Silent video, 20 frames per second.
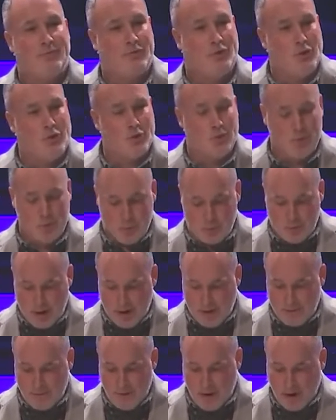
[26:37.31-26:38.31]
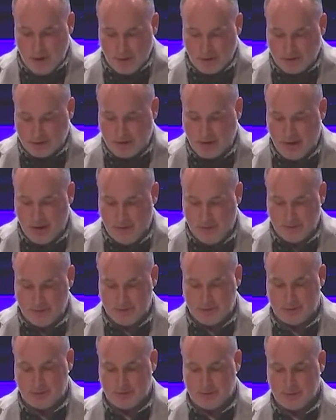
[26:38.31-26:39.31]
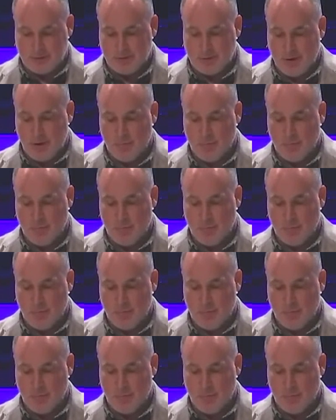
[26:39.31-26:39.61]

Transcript: view of ourselves,